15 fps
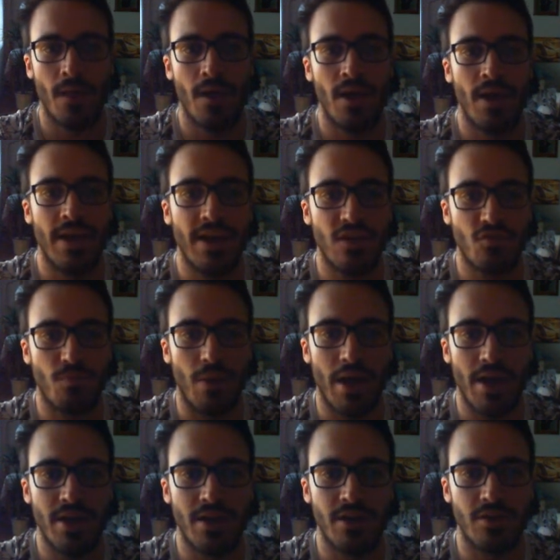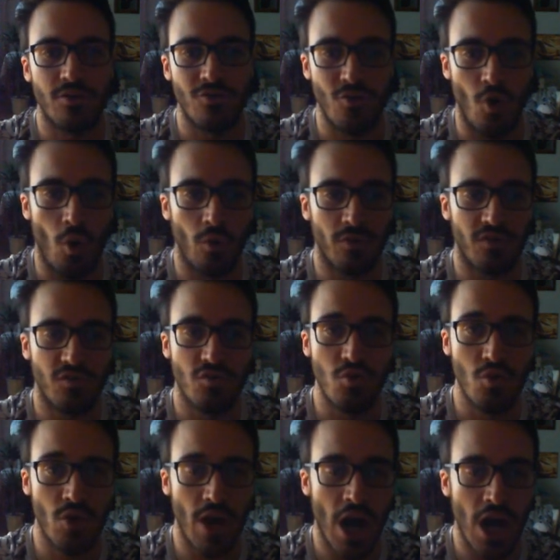each player draws
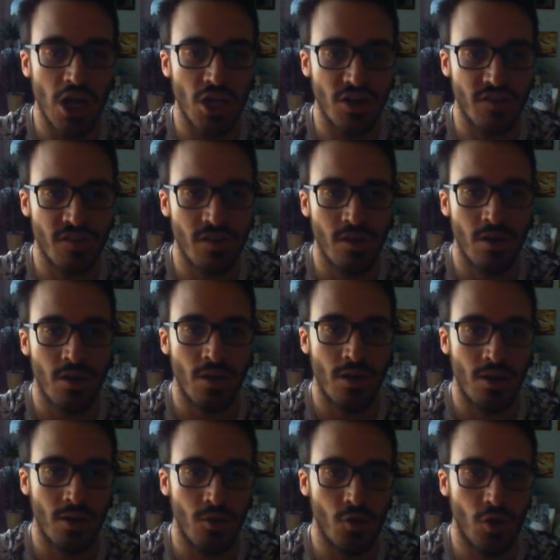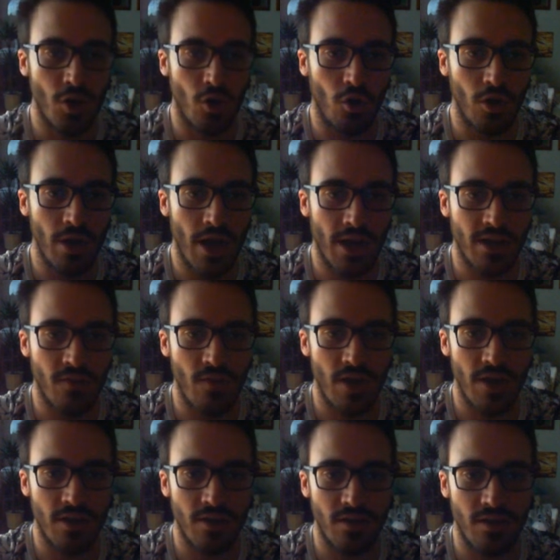2 cards. You can only
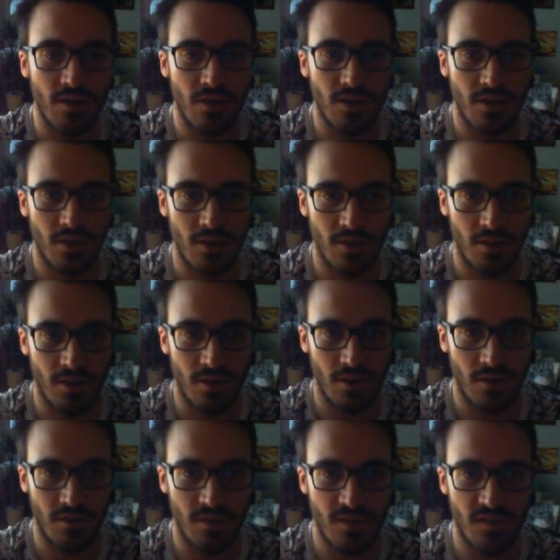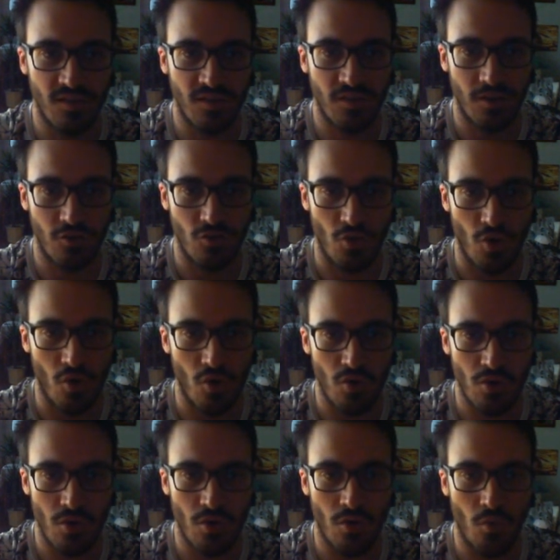activate this is a draw
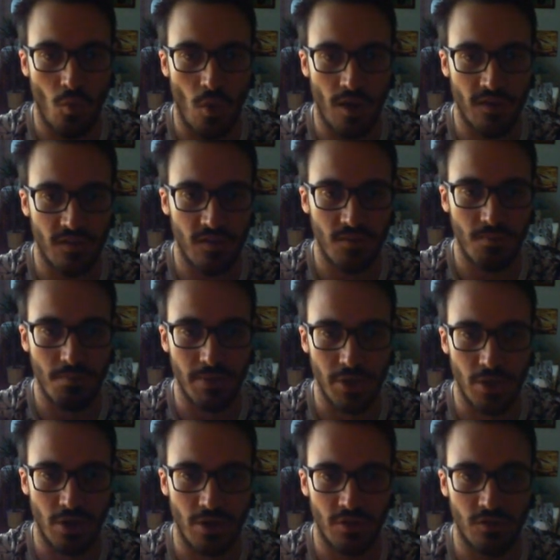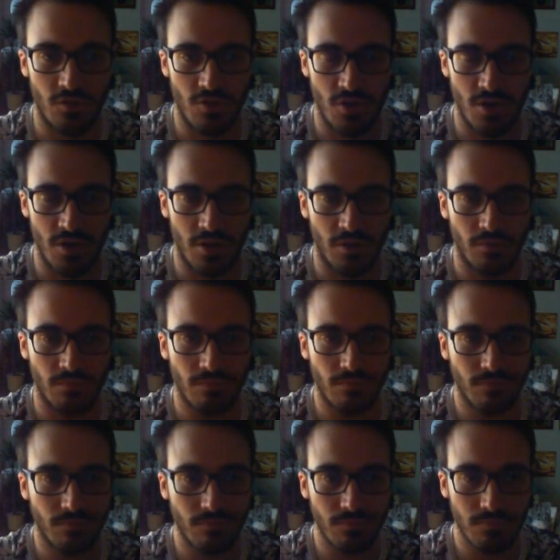once per turn.
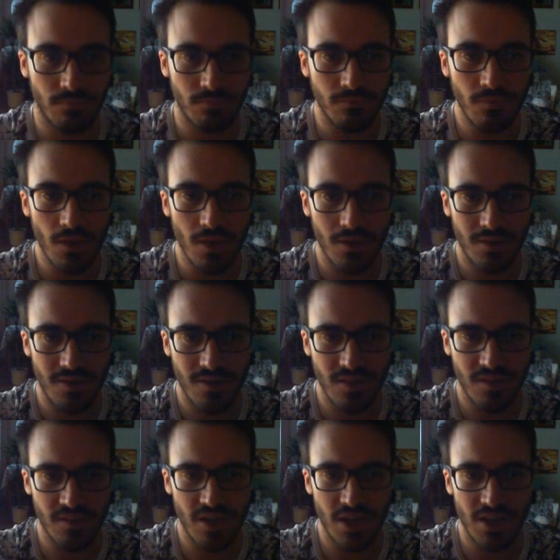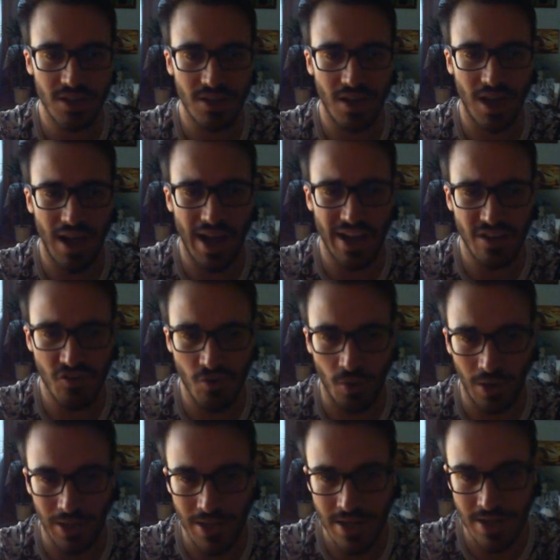This card
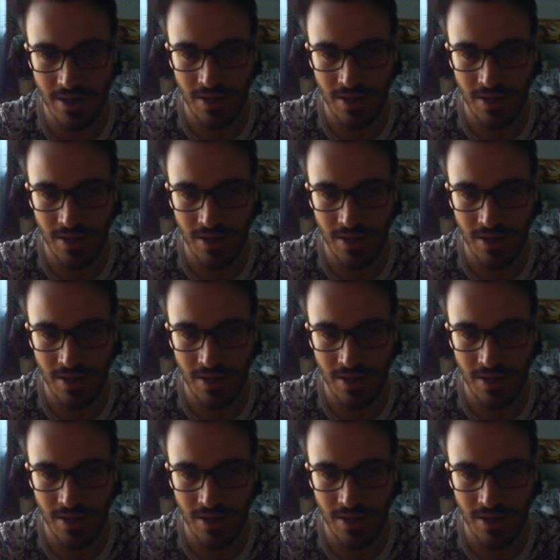actually